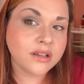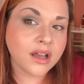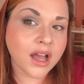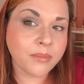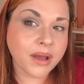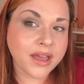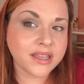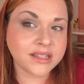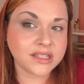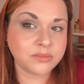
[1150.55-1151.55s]
But I
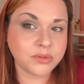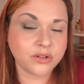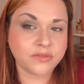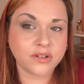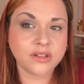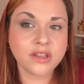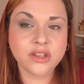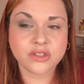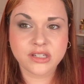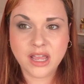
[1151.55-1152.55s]
think this is beautiful.
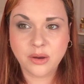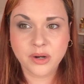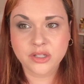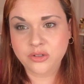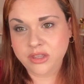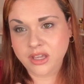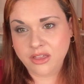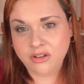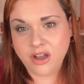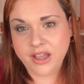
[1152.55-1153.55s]
So now we're going to do the
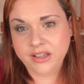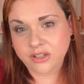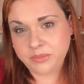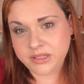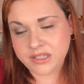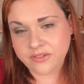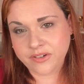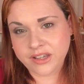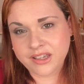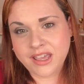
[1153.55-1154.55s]
other eye a little bit
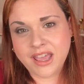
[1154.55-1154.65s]
different,